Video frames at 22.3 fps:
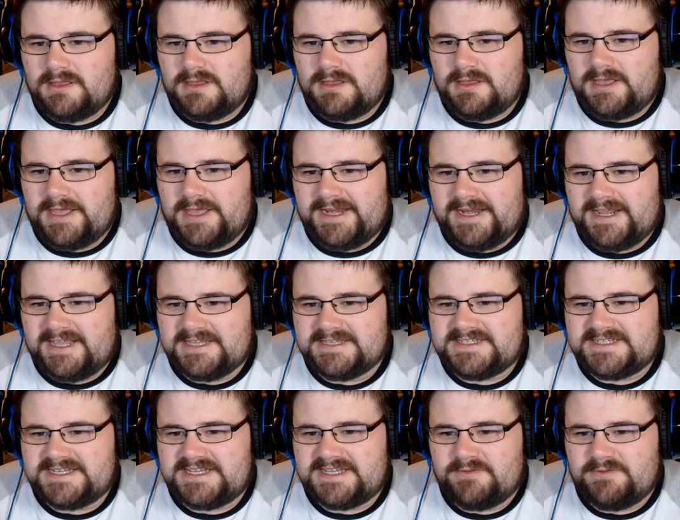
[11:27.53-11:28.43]
and I
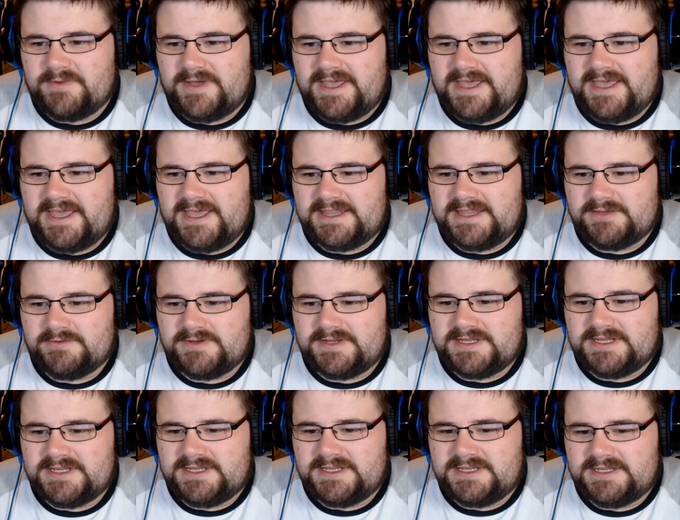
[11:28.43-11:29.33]
can see where there
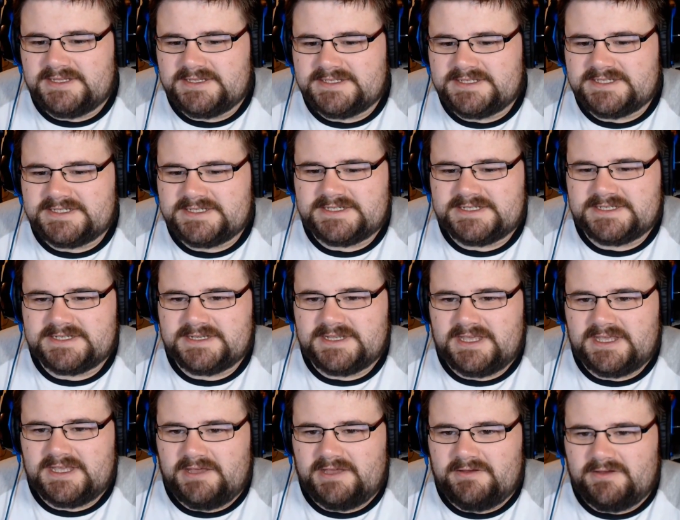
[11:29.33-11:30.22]
is
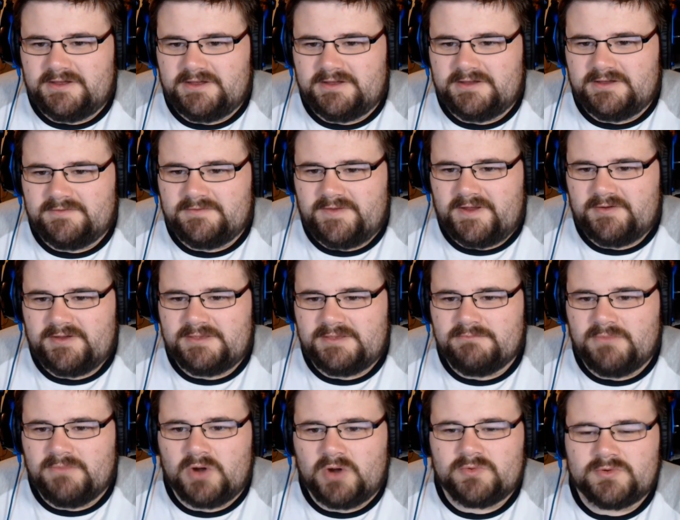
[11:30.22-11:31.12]
a very
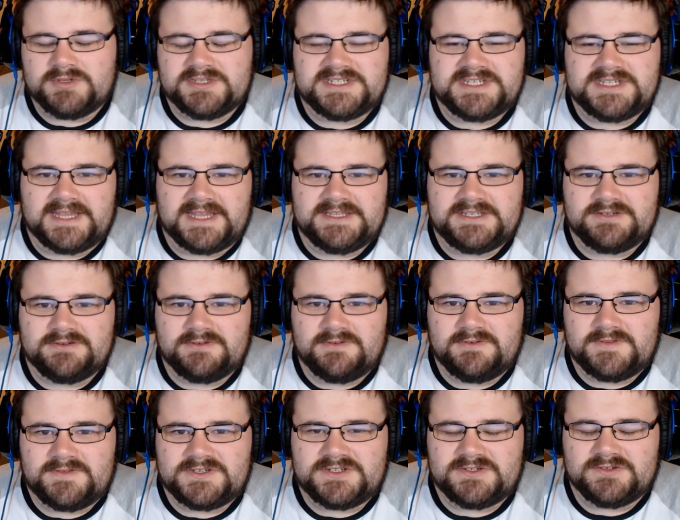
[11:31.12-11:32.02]
moral center
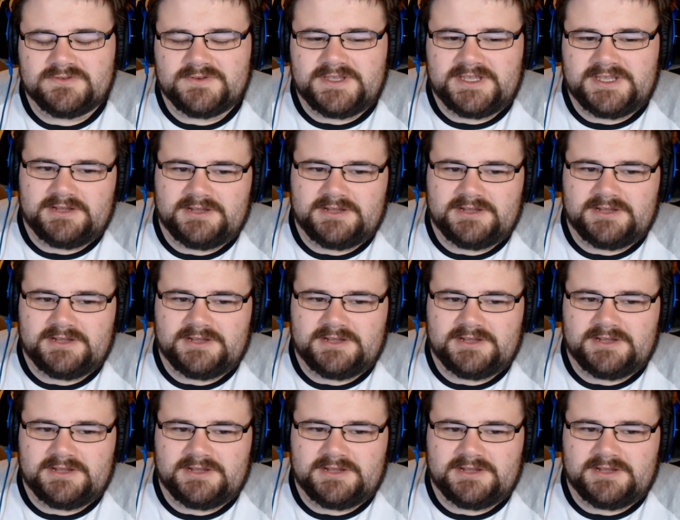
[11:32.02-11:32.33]
of the story,